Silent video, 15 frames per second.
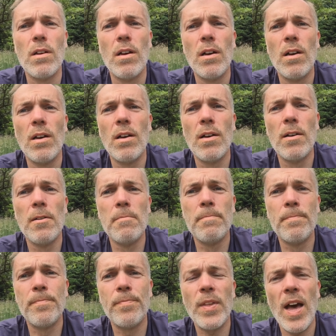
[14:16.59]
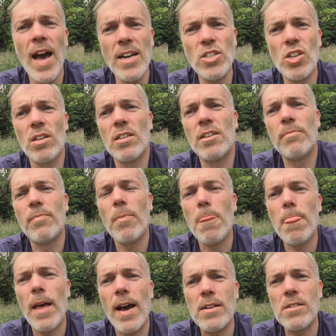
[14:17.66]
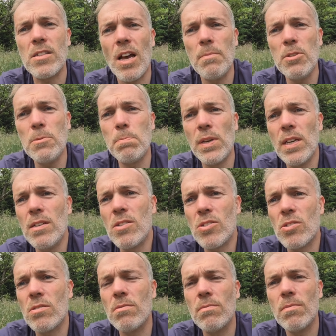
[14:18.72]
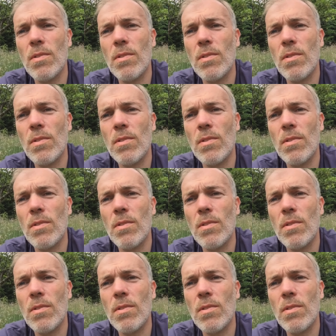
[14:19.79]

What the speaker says: Actually, at some speeds,